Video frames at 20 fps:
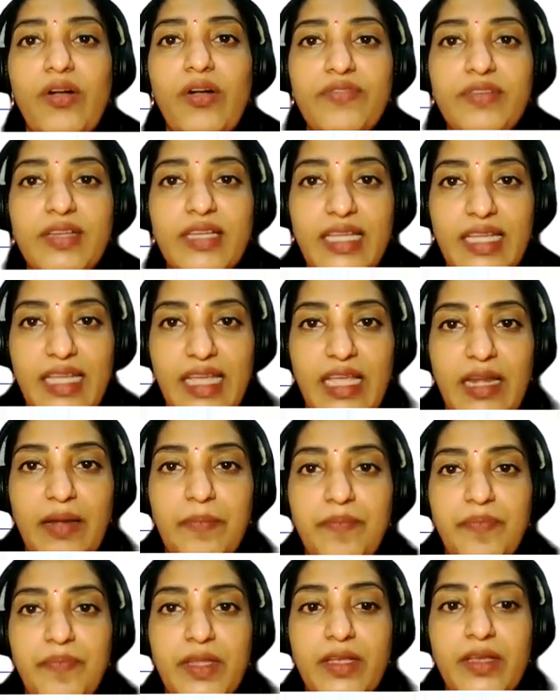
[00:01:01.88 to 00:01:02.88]
of care.
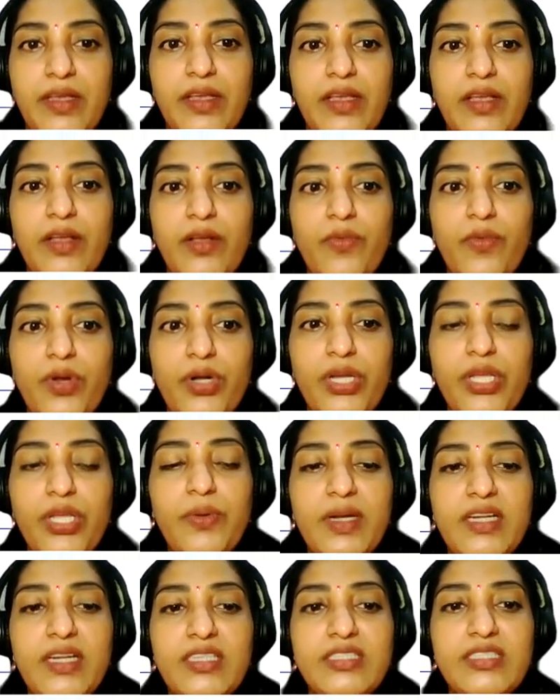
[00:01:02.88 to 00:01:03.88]
What do
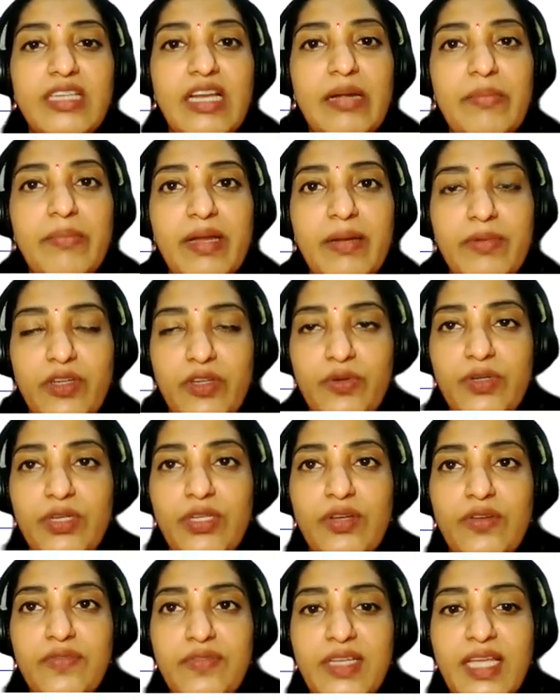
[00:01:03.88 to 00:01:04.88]
you understand by
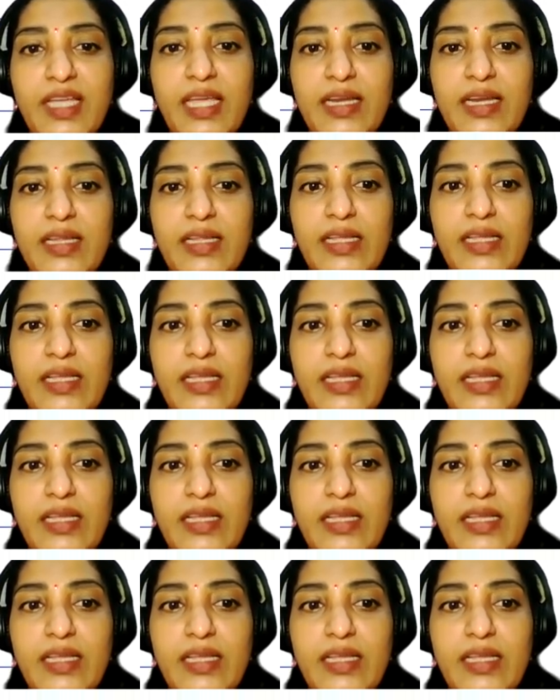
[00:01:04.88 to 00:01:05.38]
duty of care?